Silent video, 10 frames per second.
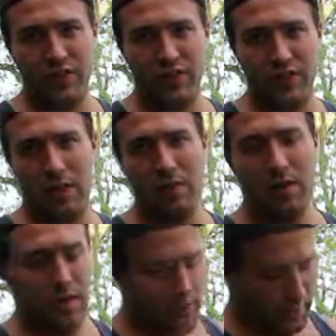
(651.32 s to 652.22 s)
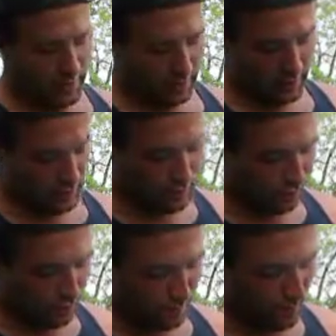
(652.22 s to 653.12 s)
the same, just
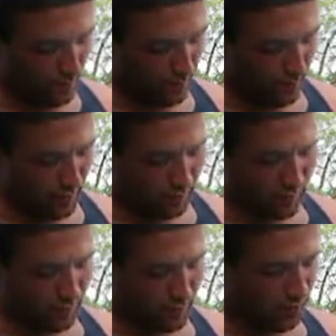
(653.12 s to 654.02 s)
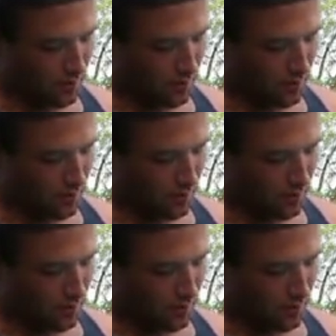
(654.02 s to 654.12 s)
different manufacturers.